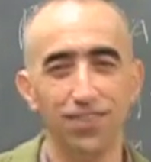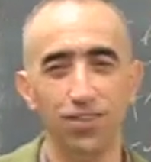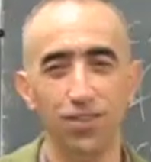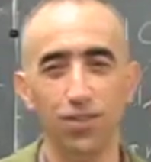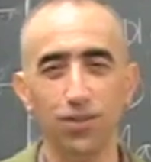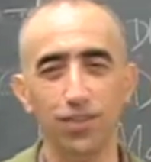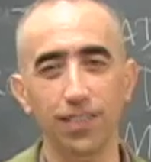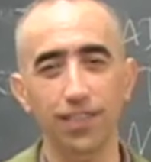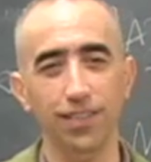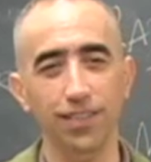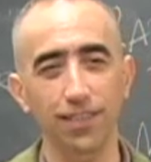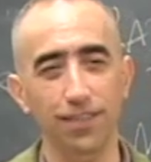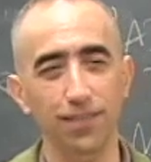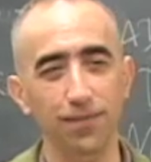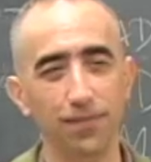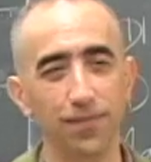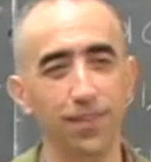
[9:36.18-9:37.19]
so you could
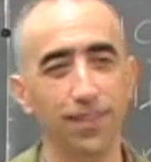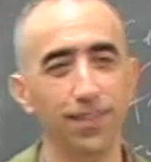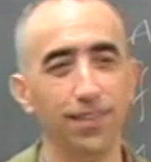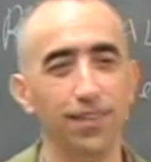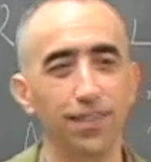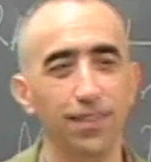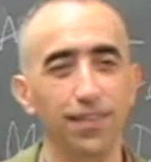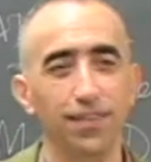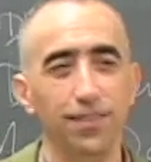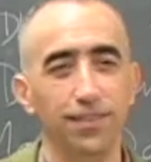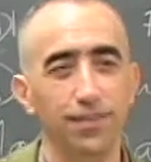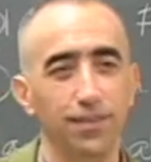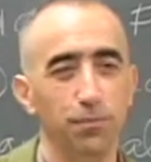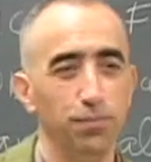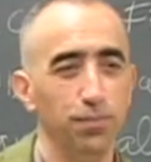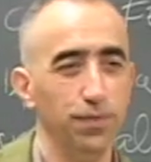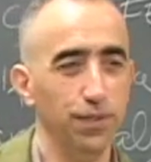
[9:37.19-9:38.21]
hear
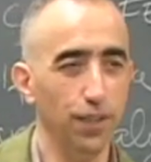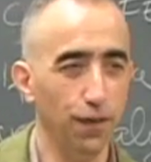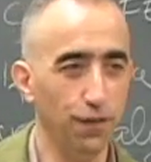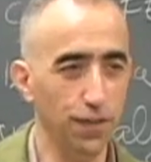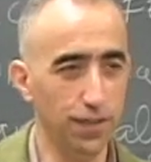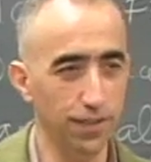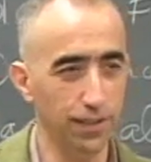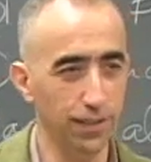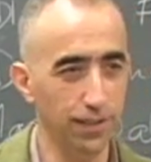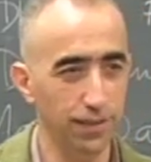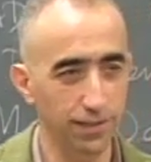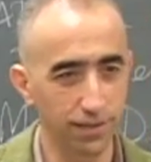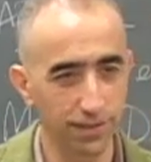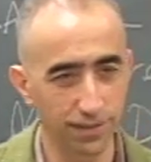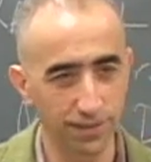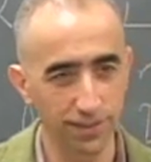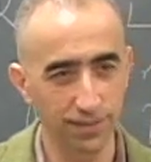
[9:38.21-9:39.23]
the, officer
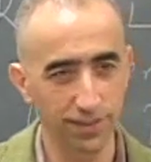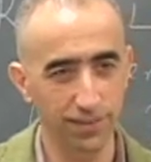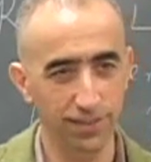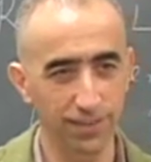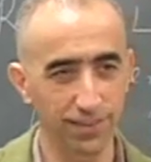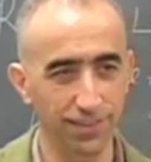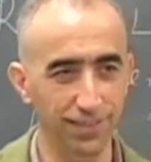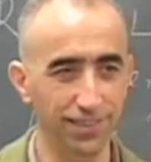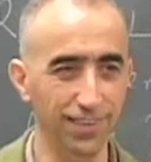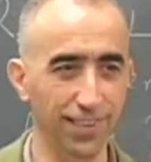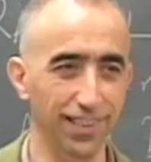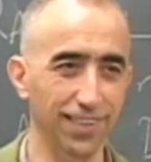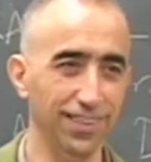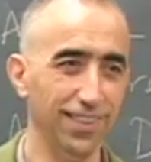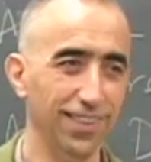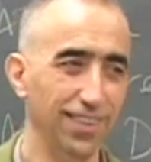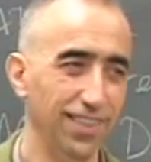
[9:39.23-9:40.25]
tell,
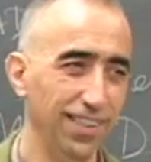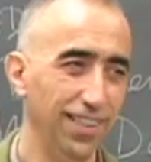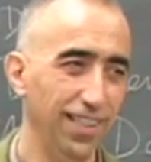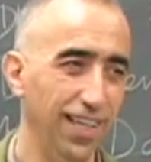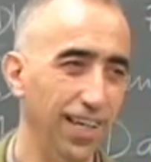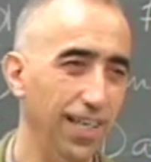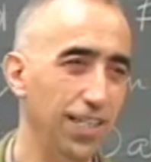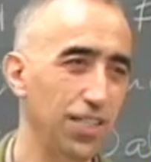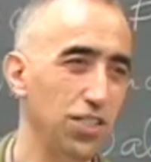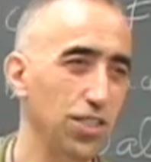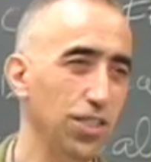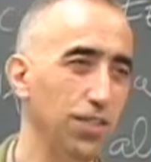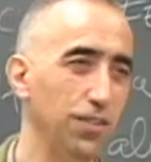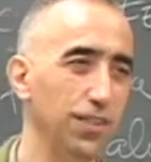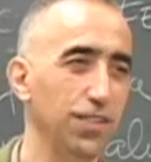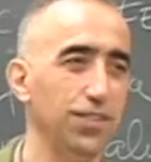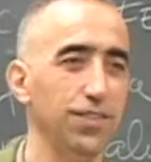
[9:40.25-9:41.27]
Hey
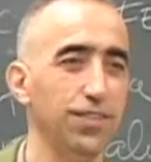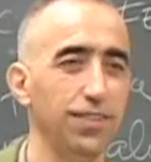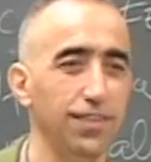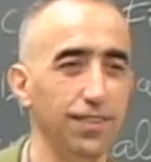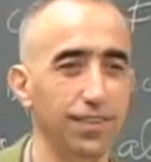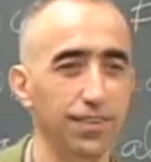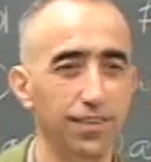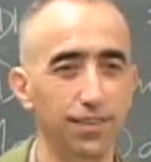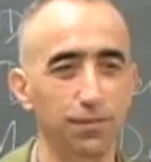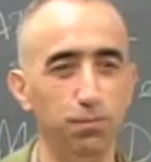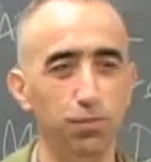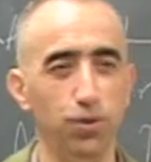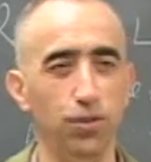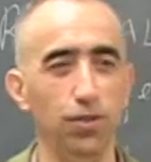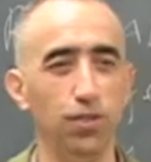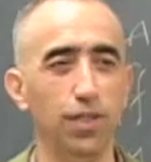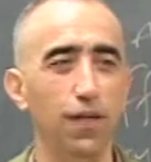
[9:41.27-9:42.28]
Joe, did you see this
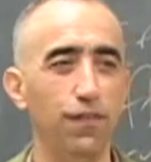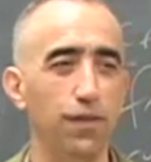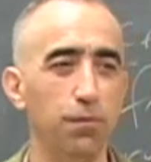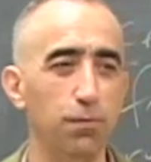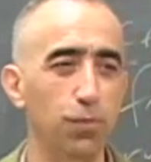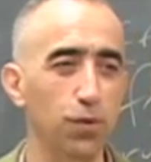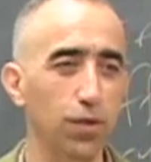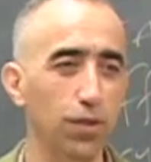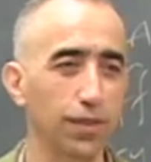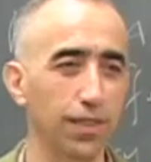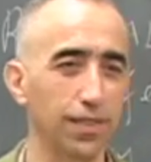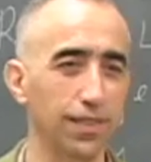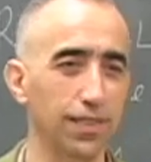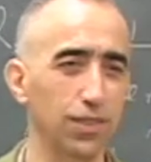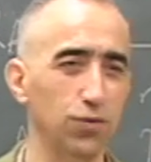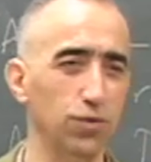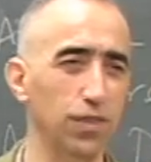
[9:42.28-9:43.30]
pornography book
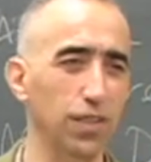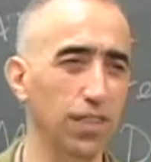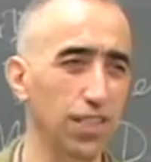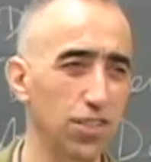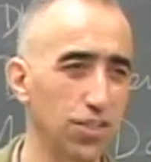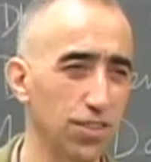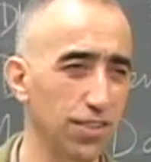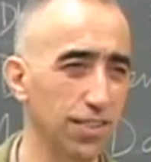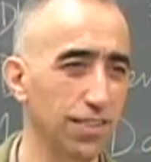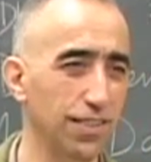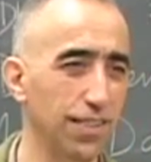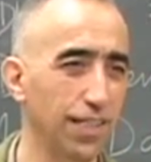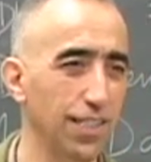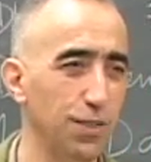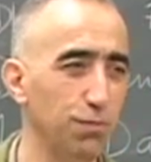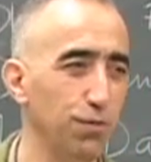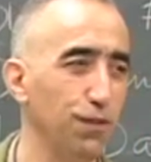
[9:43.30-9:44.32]
that this religious
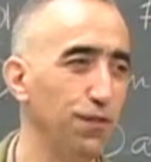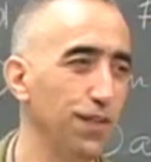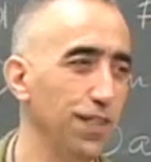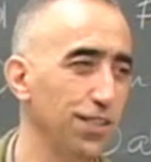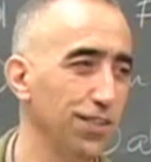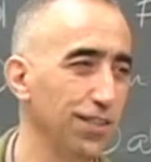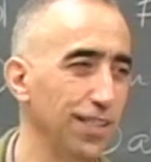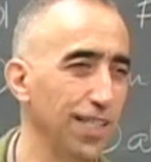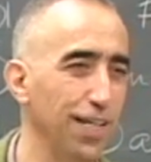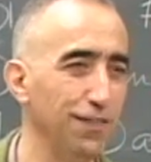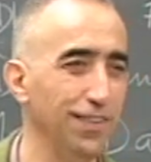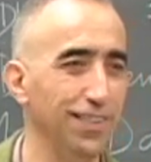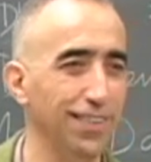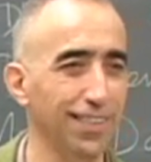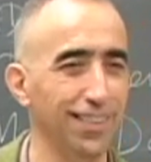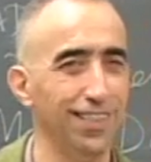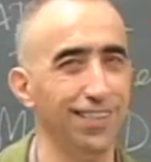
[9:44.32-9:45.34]
studies professor left
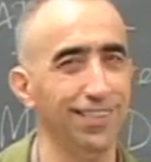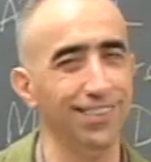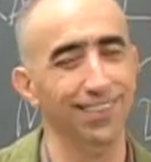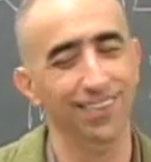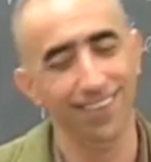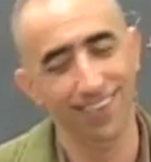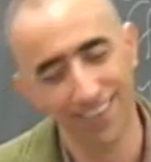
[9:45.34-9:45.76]
in the case?